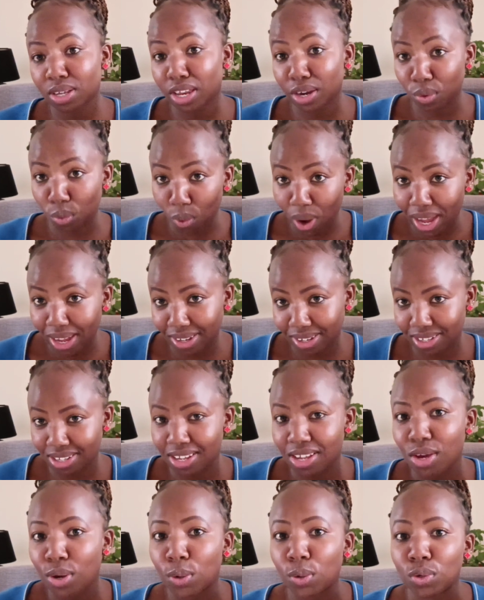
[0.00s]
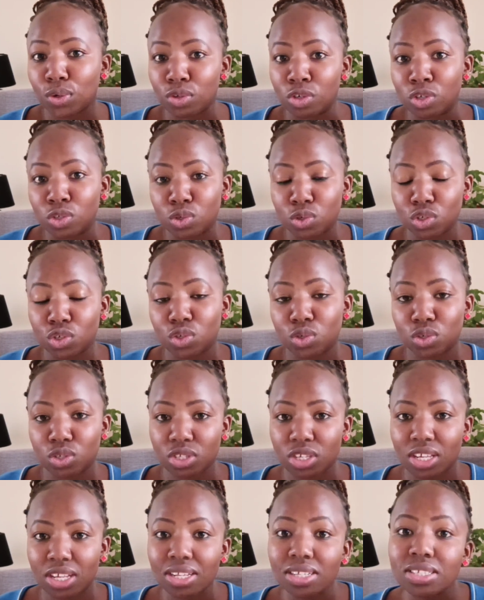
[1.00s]
and work on your social
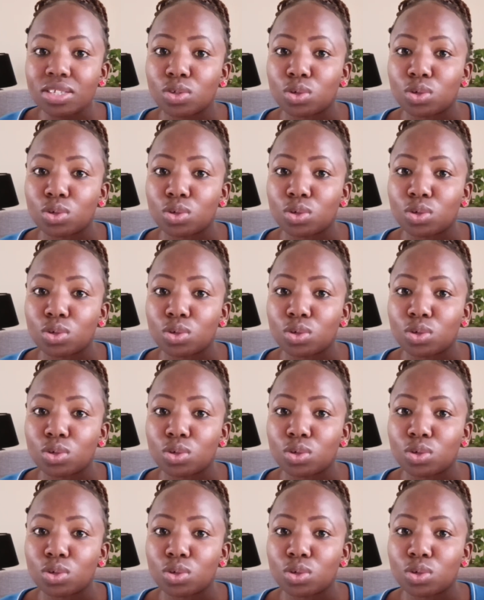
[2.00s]
skills,